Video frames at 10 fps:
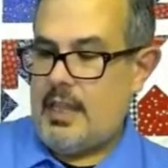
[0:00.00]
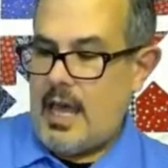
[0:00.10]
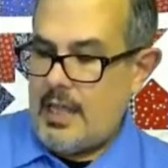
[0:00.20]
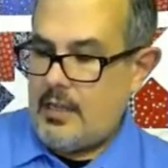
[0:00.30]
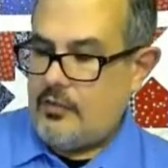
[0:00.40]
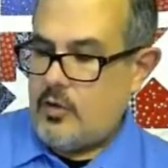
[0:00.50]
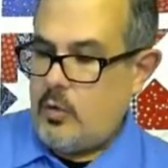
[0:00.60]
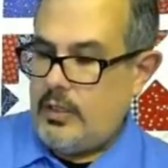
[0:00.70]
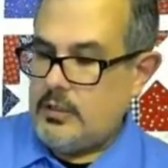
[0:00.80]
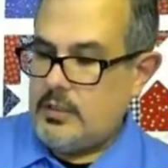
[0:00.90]
a lot of
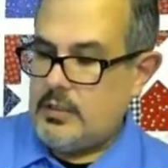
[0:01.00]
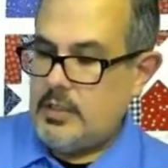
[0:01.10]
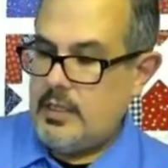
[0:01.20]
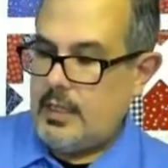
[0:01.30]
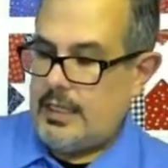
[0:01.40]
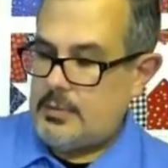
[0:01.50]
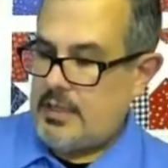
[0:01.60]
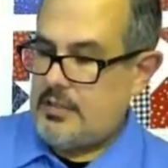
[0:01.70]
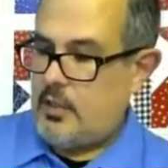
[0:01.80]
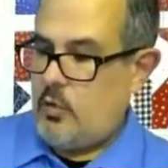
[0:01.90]
quilts,
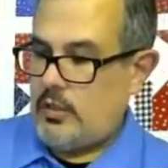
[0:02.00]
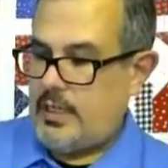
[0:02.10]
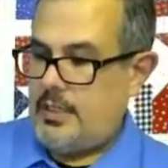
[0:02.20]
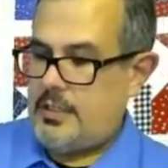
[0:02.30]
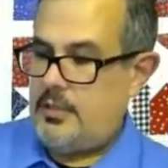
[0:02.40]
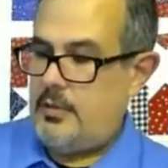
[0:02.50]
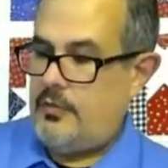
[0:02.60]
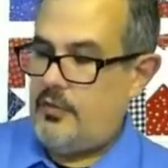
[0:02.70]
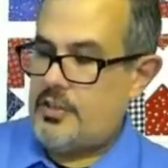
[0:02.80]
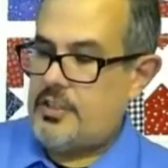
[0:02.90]
especially quilt kits,
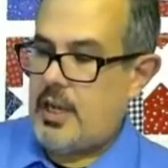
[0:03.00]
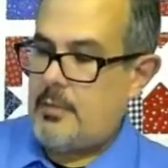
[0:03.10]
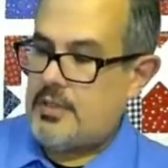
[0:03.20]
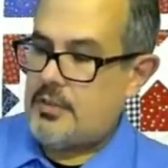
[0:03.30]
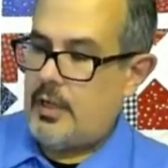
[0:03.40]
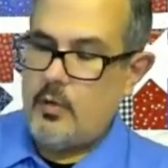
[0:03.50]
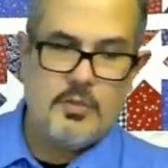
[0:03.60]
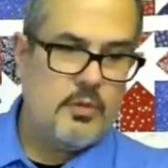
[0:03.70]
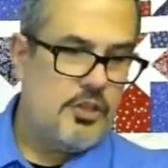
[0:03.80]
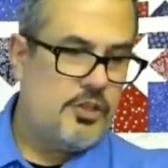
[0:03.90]
to first timers. So I
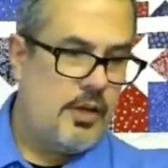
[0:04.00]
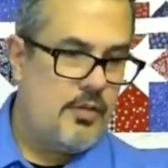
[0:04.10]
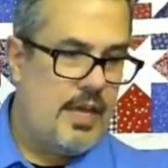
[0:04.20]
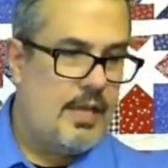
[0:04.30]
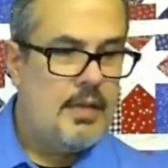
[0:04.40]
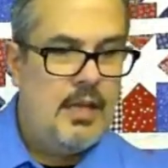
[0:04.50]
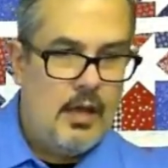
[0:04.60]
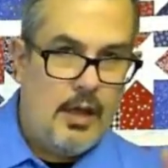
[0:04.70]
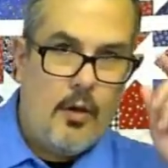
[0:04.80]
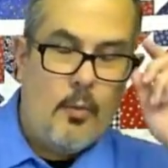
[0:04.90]
always want to share that.
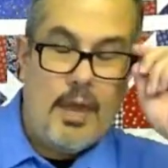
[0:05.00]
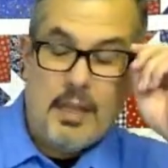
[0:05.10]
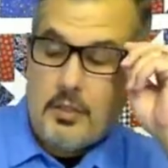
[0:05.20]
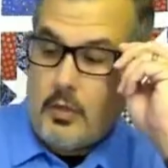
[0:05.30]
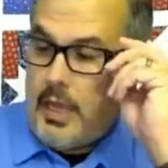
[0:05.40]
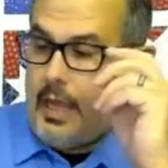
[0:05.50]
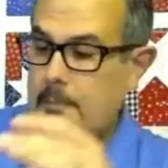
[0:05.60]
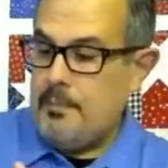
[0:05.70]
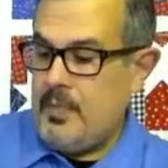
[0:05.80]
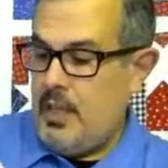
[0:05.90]
I hope that's
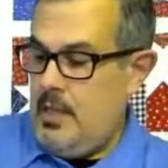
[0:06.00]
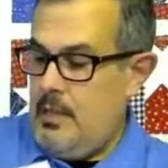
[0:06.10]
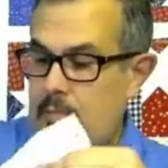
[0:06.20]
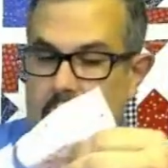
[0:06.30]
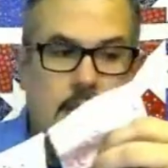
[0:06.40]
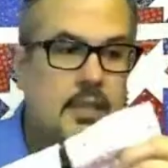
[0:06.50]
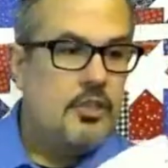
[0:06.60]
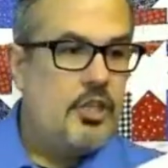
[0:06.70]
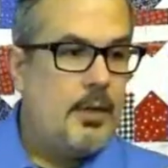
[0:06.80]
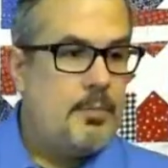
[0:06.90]
okay. But
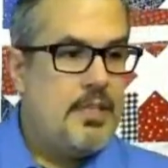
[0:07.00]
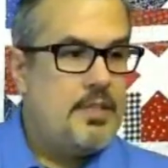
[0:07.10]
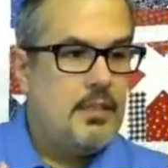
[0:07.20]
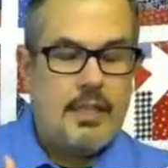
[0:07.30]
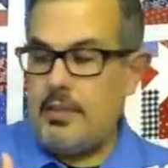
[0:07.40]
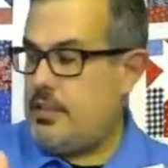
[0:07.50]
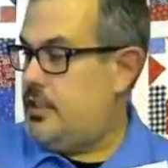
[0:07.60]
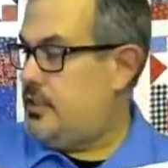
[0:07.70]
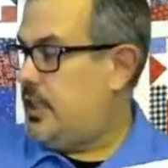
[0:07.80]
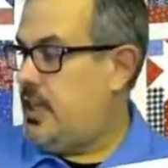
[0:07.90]
chain piecing allows
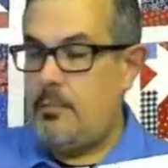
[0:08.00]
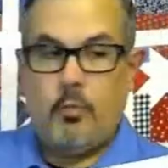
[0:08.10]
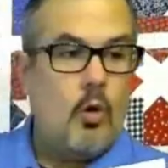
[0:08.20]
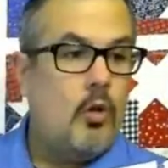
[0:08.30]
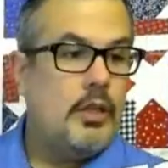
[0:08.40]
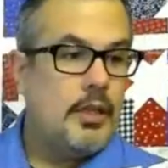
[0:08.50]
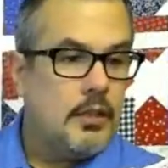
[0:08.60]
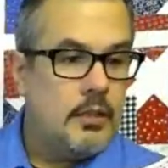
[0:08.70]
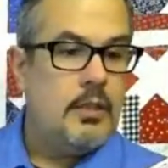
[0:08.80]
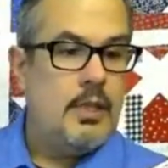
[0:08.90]
you just to keep
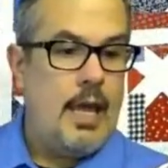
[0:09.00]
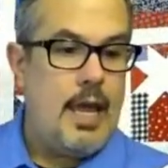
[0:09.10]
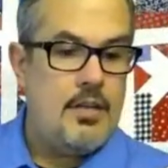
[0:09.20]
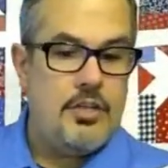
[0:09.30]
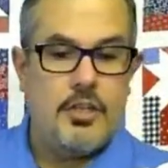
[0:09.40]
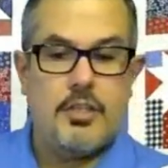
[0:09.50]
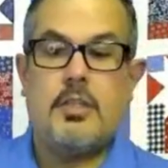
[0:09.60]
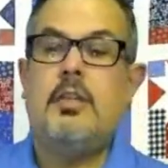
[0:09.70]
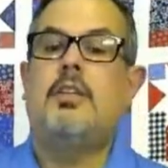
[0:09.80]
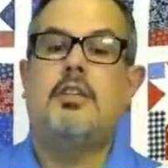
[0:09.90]
rolling, and you're
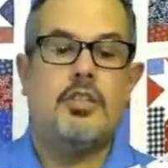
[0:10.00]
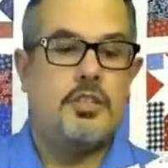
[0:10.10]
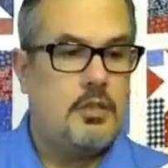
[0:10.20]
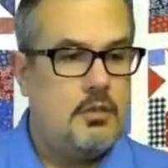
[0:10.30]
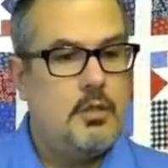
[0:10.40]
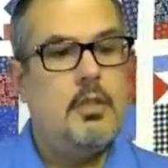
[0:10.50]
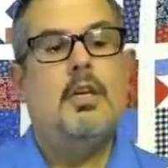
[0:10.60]
just